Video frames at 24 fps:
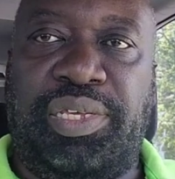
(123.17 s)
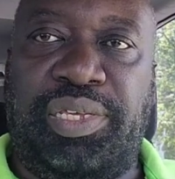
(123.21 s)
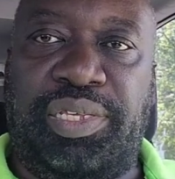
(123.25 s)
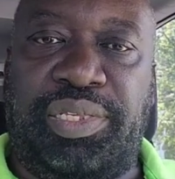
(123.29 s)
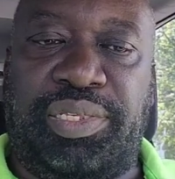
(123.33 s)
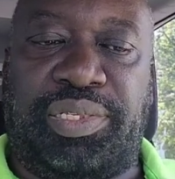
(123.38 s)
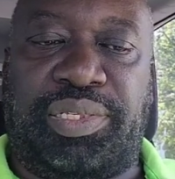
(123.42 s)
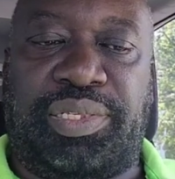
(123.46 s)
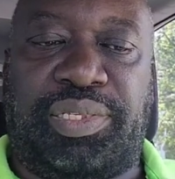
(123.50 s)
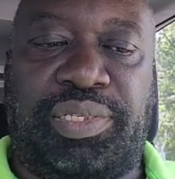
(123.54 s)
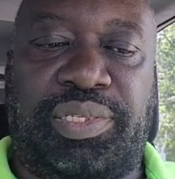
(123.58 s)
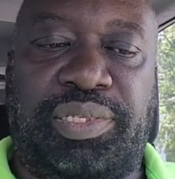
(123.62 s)

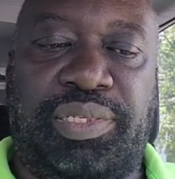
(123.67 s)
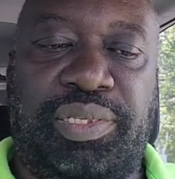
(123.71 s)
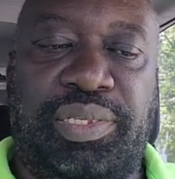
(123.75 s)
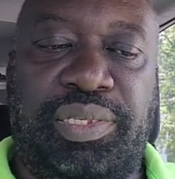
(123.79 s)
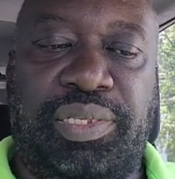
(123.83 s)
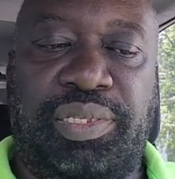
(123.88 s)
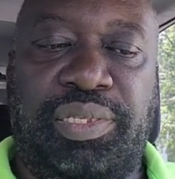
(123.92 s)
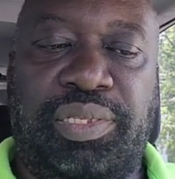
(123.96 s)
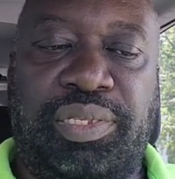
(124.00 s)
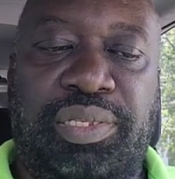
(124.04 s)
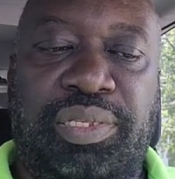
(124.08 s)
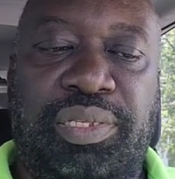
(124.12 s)
is
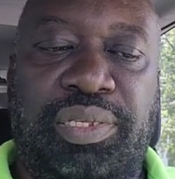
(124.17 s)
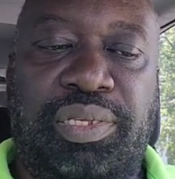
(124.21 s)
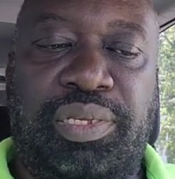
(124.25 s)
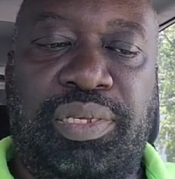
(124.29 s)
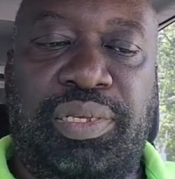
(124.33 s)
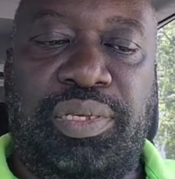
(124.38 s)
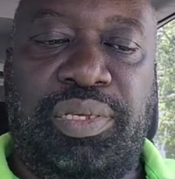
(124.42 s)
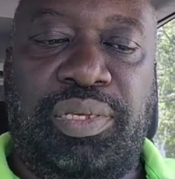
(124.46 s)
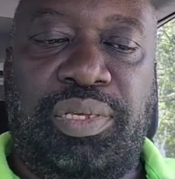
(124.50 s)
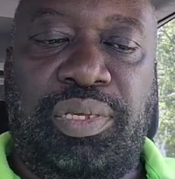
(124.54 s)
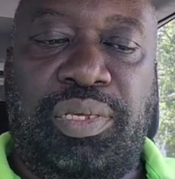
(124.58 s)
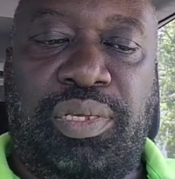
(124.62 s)

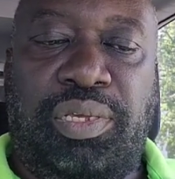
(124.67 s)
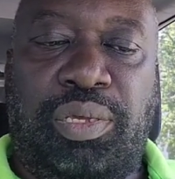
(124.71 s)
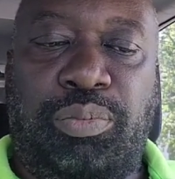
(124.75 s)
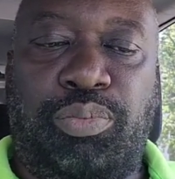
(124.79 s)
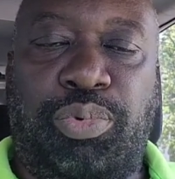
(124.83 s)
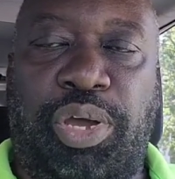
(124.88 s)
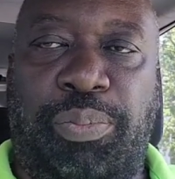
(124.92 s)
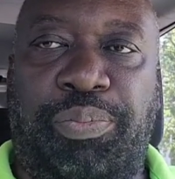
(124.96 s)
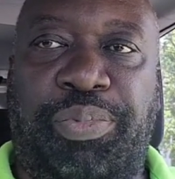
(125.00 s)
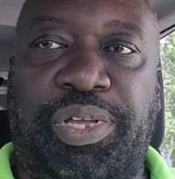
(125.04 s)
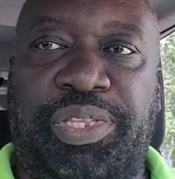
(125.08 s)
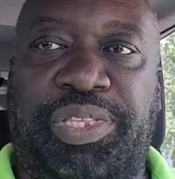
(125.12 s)

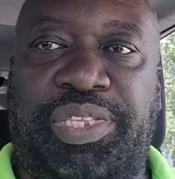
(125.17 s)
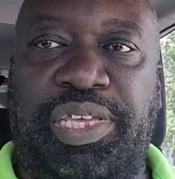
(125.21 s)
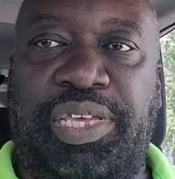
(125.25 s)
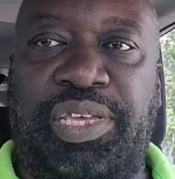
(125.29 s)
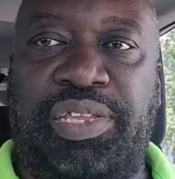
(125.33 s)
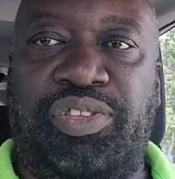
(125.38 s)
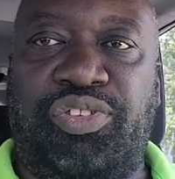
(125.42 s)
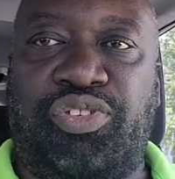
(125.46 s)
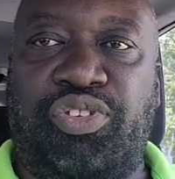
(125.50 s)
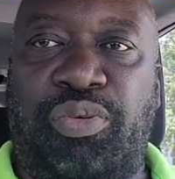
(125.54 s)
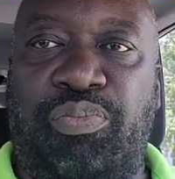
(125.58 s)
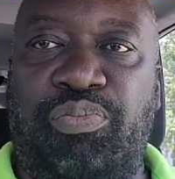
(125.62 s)
property
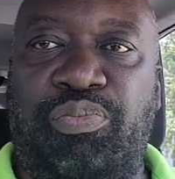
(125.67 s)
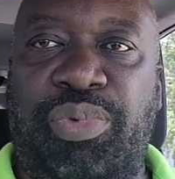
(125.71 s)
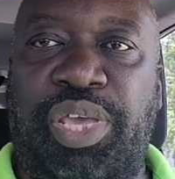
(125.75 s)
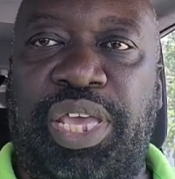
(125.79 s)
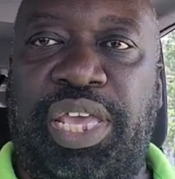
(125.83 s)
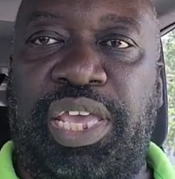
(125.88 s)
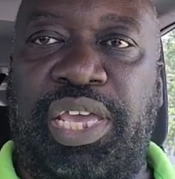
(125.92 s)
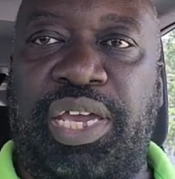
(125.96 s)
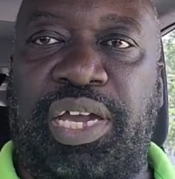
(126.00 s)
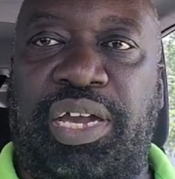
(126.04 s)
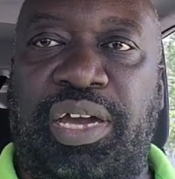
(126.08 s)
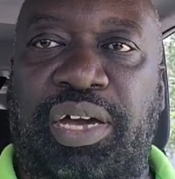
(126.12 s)
in
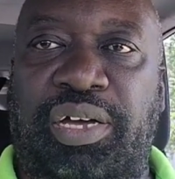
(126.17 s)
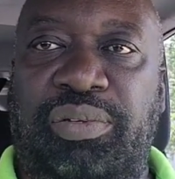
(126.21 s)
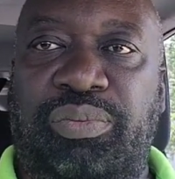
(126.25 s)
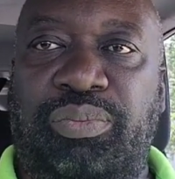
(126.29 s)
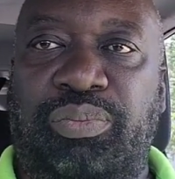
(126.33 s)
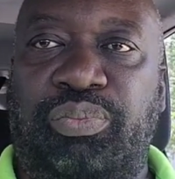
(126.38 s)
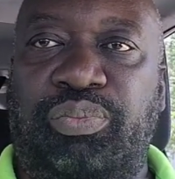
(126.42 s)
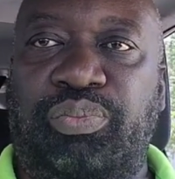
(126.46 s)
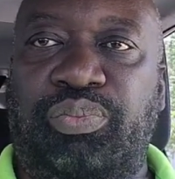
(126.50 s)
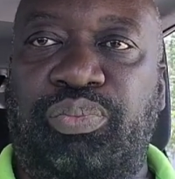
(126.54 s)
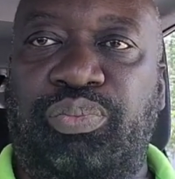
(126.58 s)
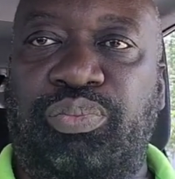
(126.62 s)
Jamaica.
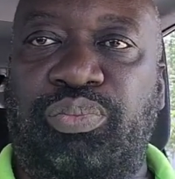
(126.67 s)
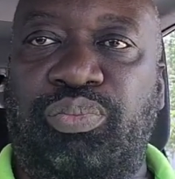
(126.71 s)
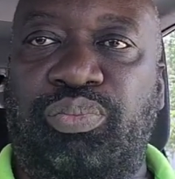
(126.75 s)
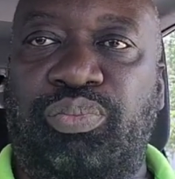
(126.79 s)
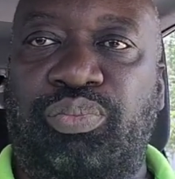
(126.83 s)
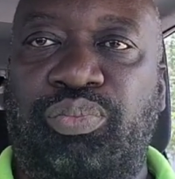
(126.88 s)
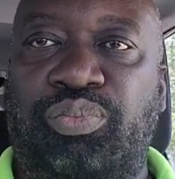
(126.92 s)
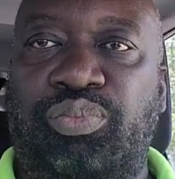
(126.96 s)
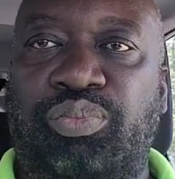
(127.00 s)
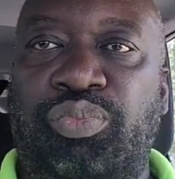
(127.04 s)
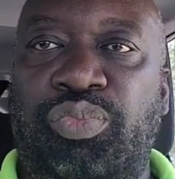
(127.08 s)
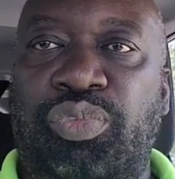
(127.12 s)

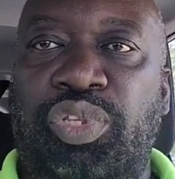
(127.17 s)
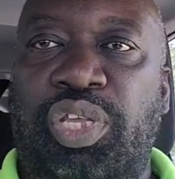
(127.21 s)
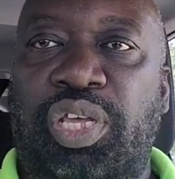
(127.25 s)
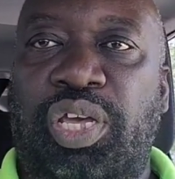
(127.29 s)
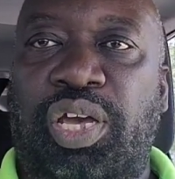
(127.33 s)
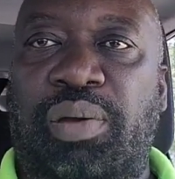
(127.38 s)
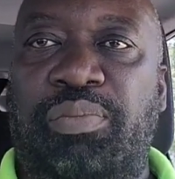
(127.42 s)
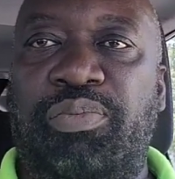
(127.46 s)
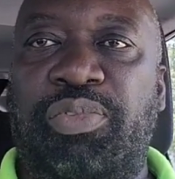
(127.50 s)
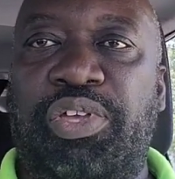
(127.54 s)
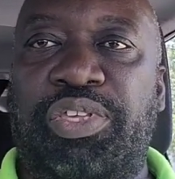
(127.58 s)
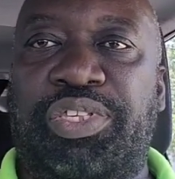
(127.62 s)

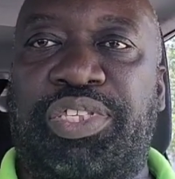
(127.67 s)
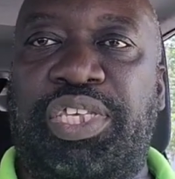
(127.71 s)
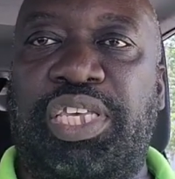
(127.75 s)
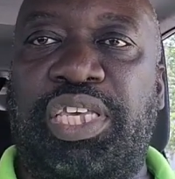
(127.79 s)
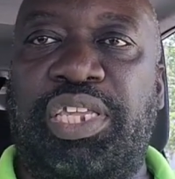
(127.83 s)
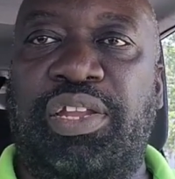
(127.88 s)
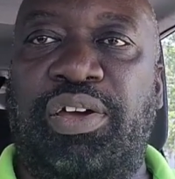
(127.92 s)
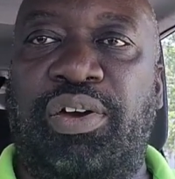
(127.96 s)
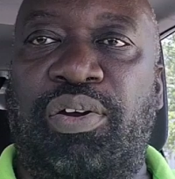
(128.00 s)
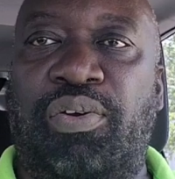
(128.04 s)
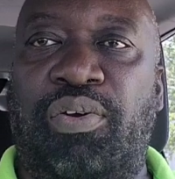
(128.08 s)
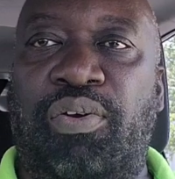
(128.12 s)
I'm just
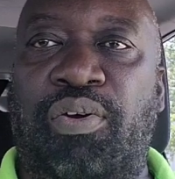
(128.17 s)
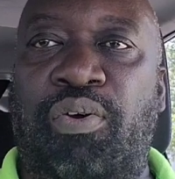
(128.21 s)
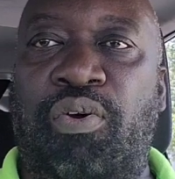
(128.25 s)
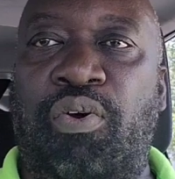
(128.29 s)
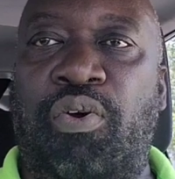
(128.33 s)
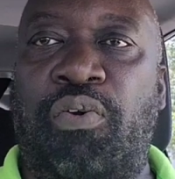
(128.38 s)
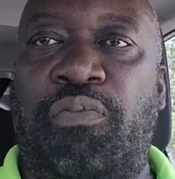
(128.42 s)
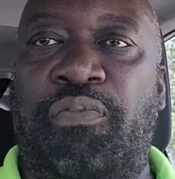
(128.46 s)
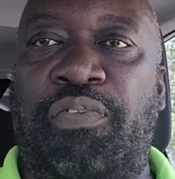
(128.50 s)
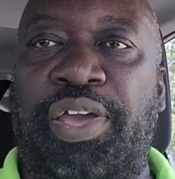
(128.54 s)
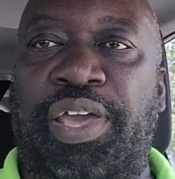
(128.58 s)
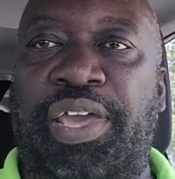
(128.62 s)
giving an
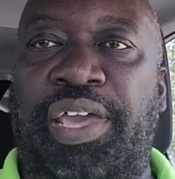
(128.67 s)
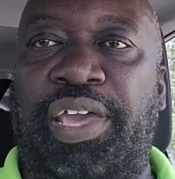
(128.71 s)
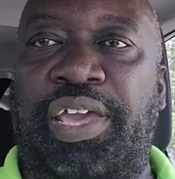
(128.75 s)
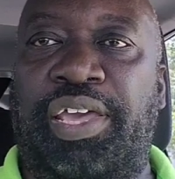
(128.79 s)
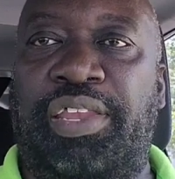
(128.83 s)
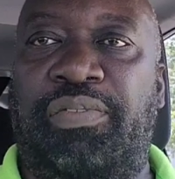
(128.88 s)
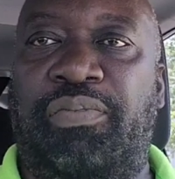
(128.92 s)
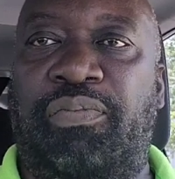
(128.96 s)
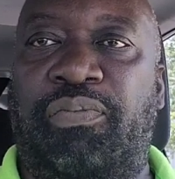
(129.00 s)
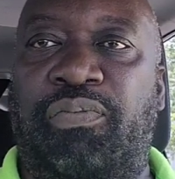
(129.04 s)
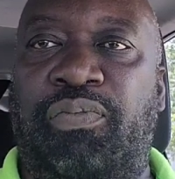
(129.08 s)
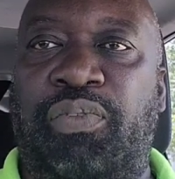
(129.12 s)

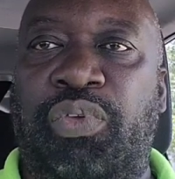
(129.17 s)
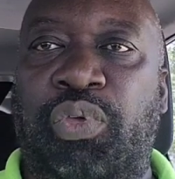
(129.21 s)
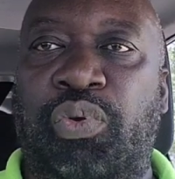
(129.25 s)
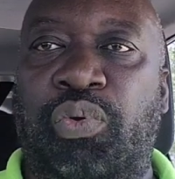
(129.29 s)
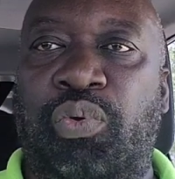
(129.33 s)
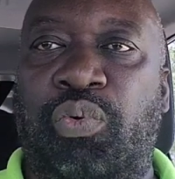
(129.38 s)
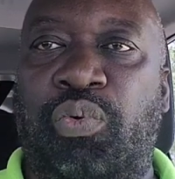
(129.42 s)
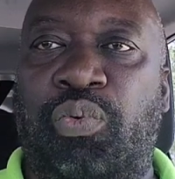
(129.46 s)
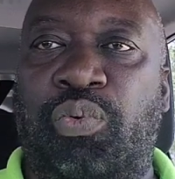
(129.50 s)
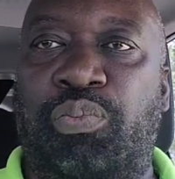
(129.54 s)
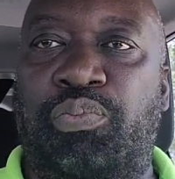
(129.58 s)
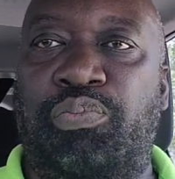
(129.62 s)
overhead
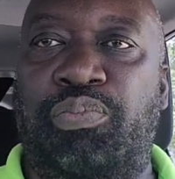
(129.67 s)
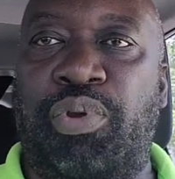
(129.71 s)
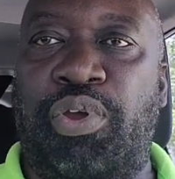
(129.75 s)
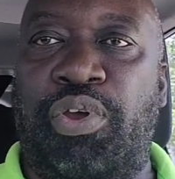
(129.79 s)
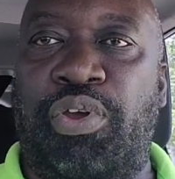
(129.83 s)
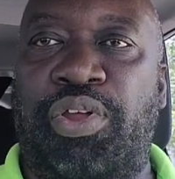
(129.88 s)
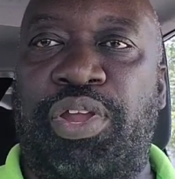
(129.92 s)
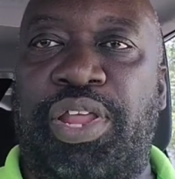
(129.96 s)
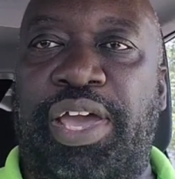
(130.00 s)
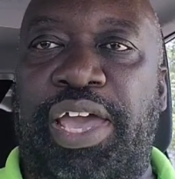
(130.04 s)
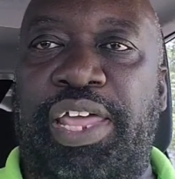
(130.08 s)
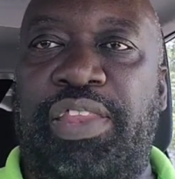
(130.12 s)
view,
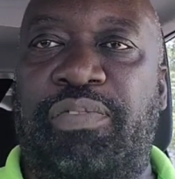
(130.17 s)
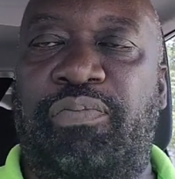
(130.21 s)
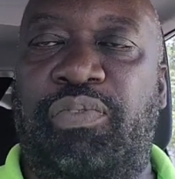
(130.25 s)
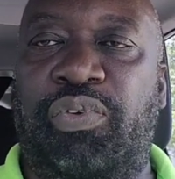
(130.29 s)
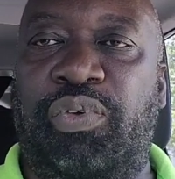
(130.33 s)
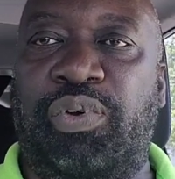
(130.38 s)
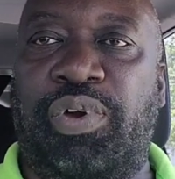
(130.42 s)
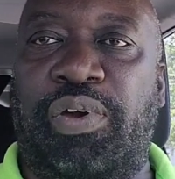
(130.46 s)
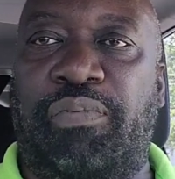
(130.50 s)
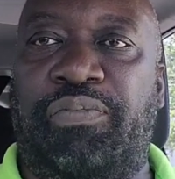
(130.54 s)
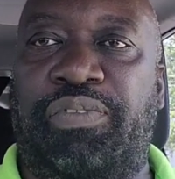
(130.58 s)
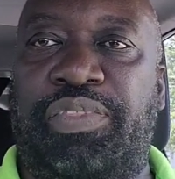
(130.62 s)
bird's-eye
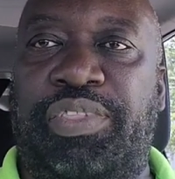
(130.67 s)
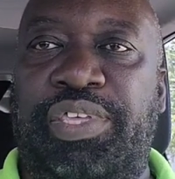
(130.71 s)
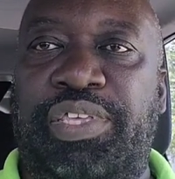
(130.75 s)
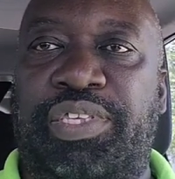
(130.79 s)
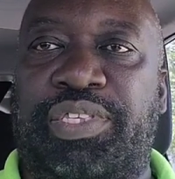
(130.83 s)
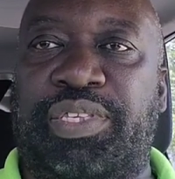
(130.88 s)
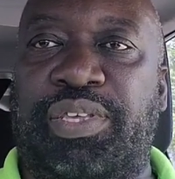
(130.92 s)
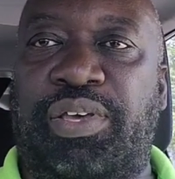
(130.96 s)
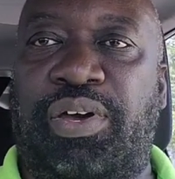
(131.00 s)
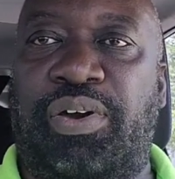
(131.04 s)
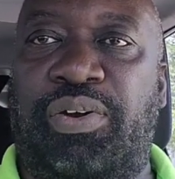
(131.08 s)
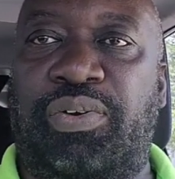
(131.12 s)
view of
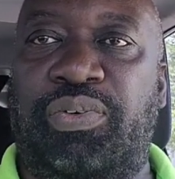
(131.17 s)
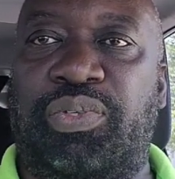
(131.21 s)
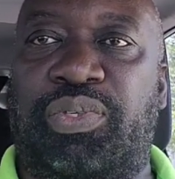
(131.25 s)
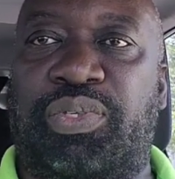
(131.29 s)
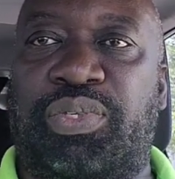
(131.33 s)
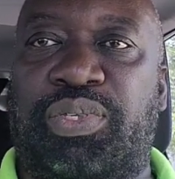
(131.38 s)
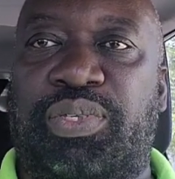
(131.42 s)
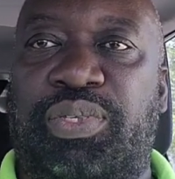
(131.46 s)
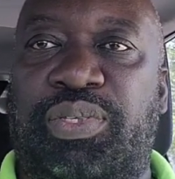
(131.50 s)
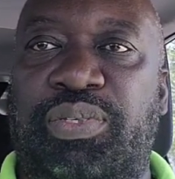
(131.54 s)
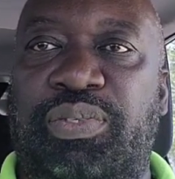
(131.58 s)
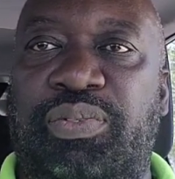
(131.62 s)
this
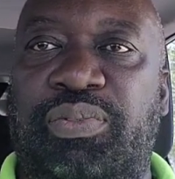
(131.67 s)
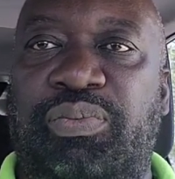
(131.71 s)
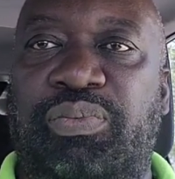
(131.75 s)
house.